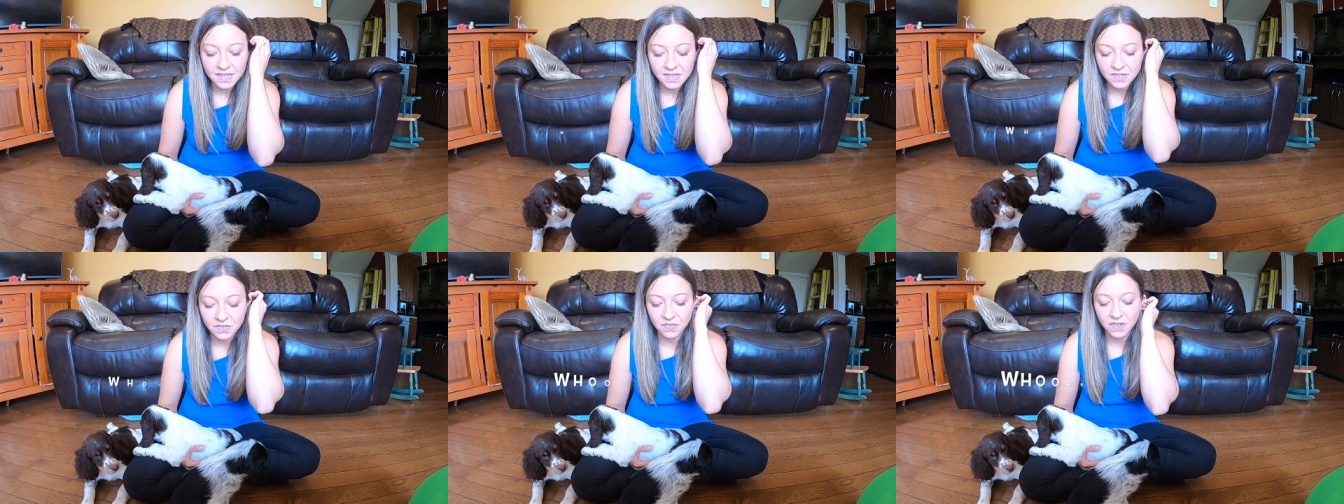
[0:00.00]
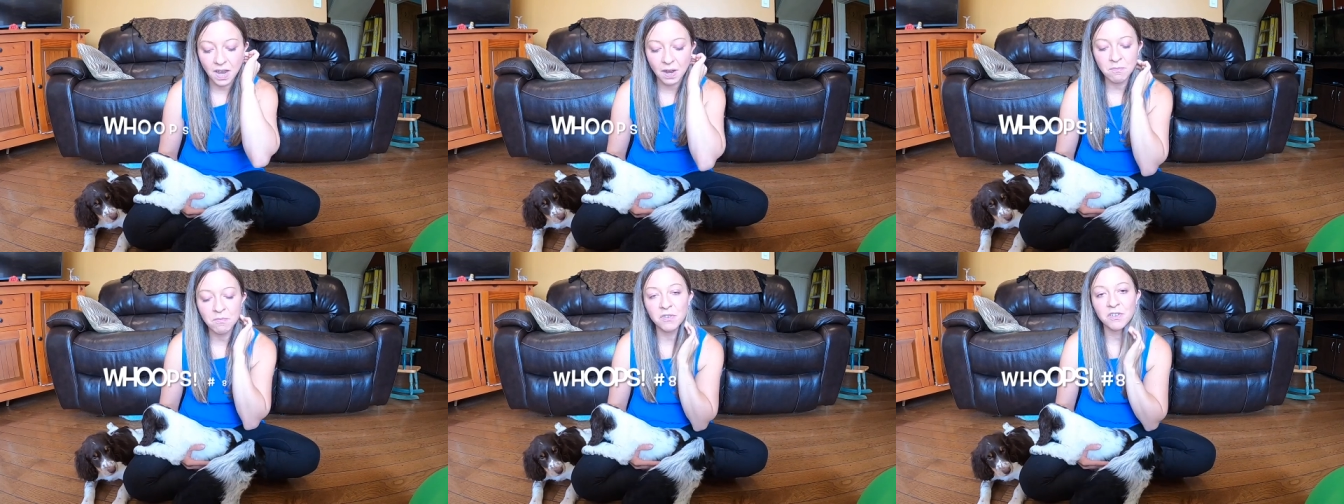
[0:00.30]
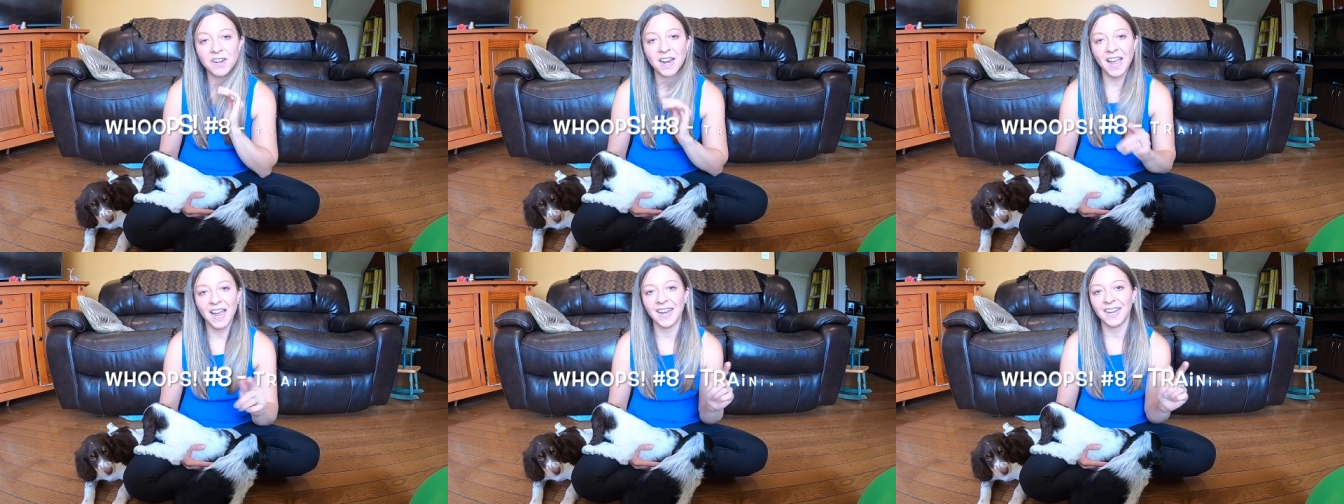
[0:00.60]
so
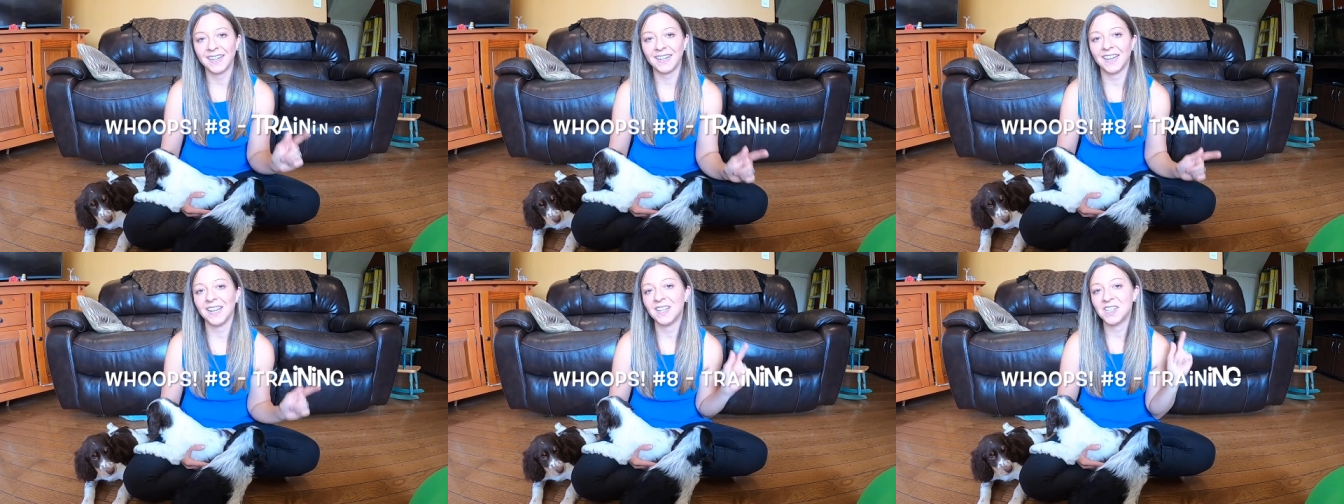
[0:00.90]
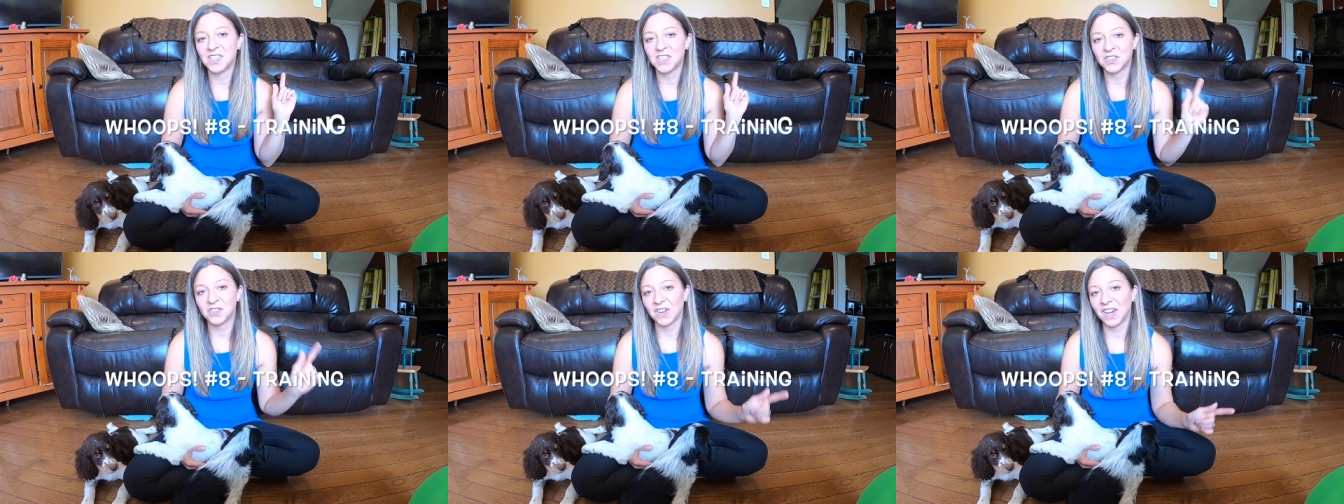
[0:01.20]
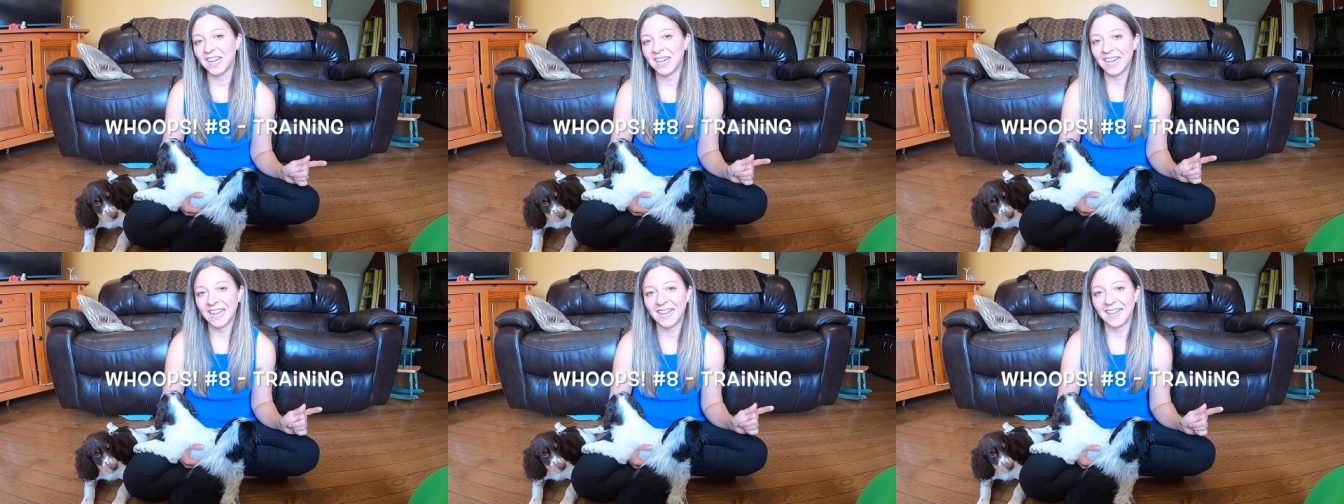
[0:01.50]
number nine
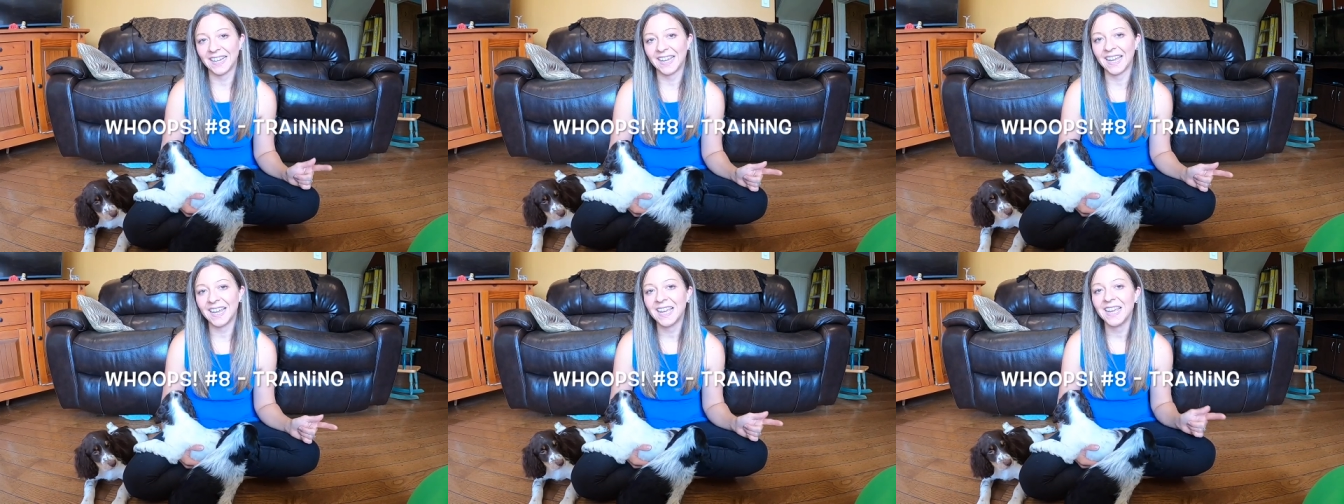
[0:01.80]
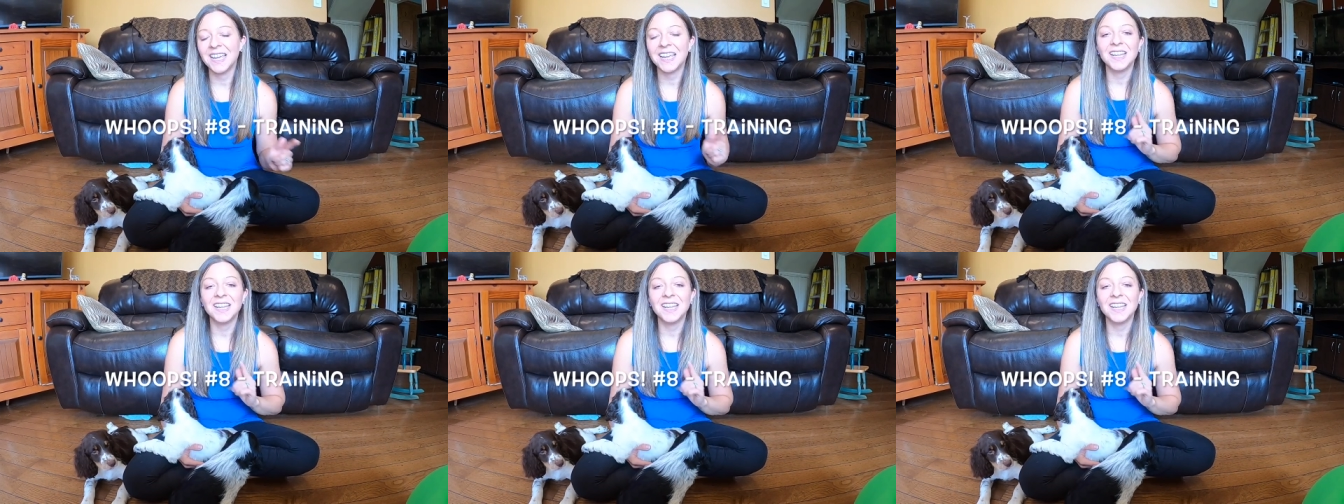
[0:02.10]
training